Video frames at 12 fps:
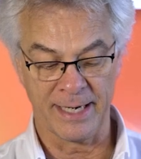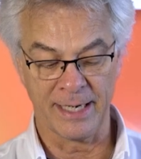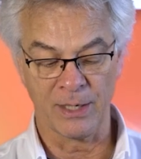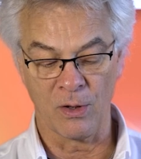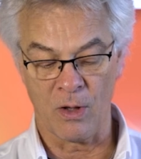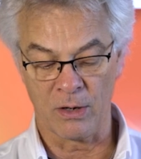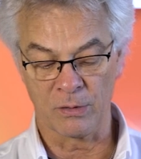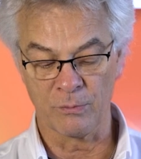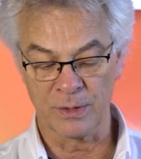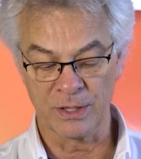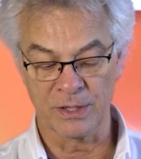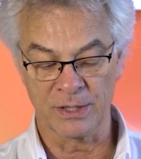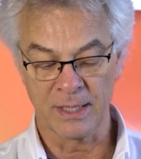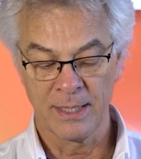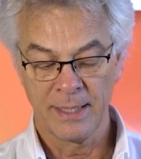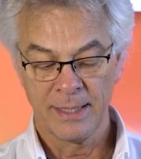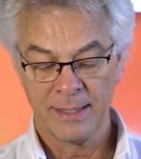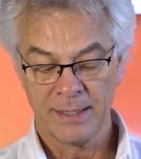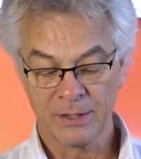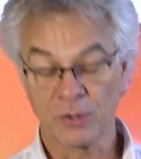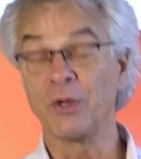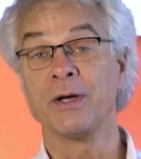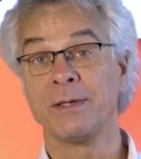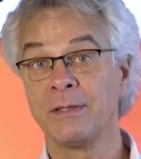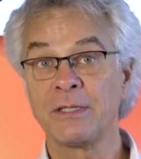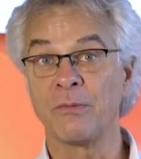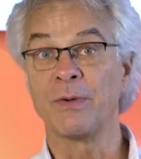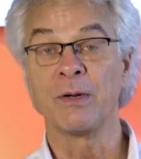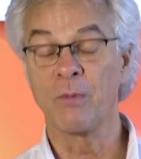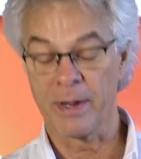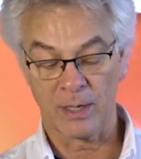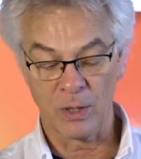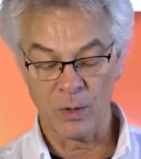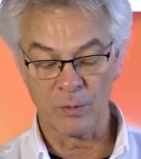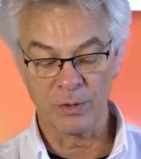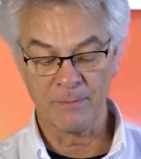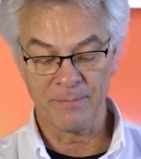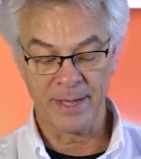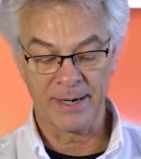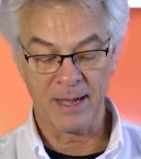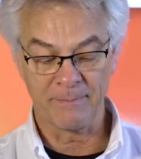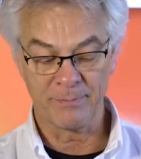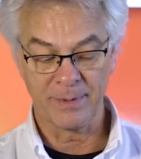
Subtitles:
any longer, which is good. So we don't want to load the pen up